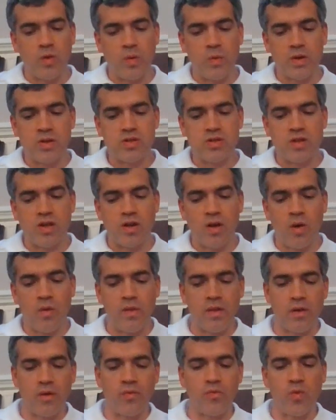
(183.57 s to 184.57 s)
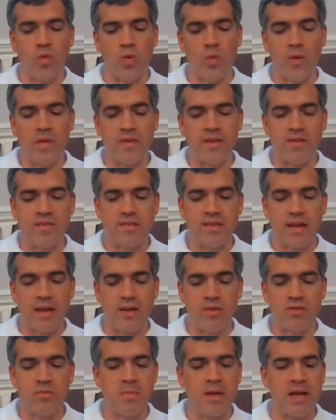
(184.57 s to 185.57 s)
We wish to know, therefore, what these
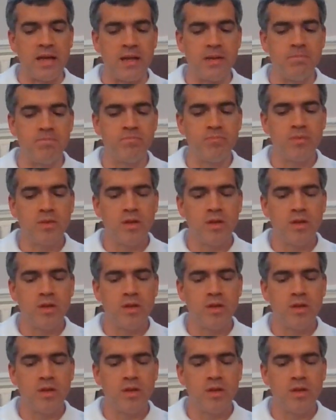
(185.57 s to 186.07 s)
things mean.